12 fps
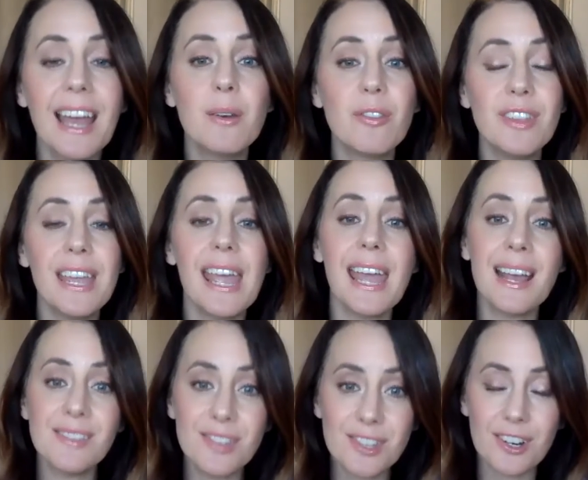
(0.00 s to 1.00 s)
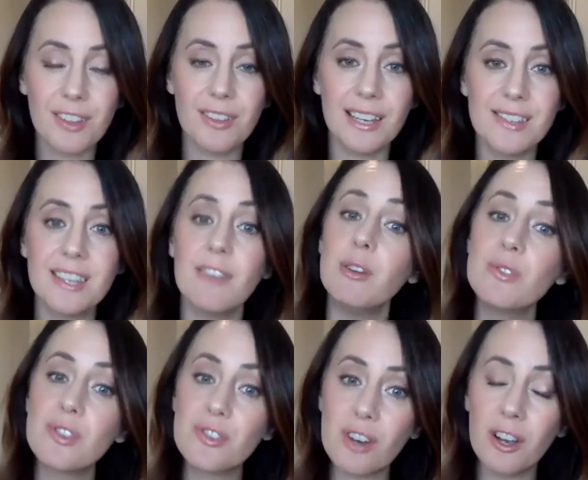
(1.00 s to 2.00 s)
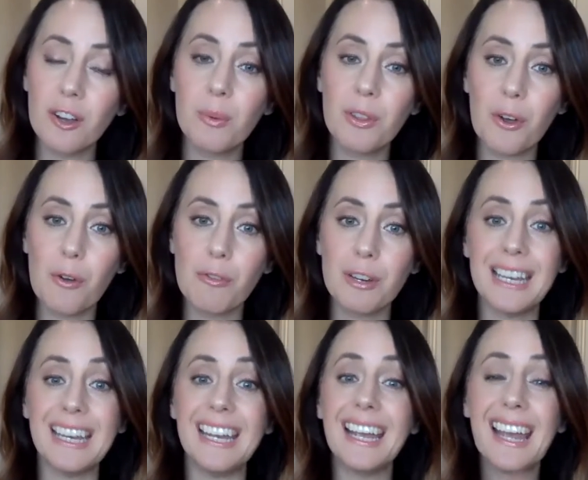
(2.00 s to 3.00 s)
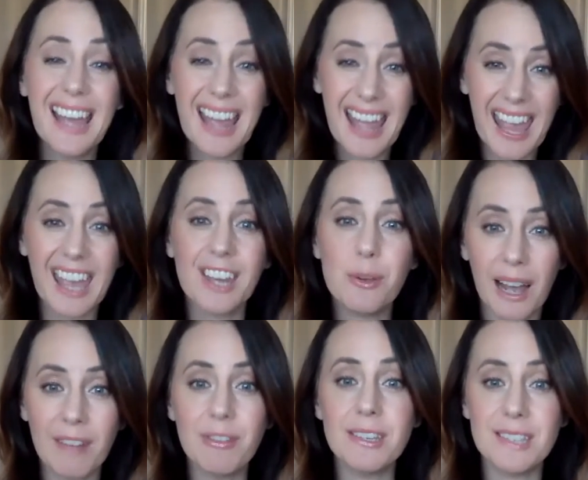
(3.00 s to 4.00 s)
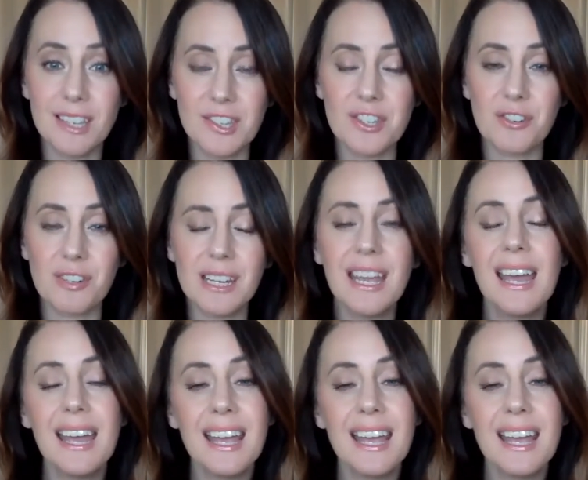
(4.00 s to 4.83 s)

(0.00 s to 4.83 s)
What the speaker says: And the answer to this, if you struggle with overeating and you have this history,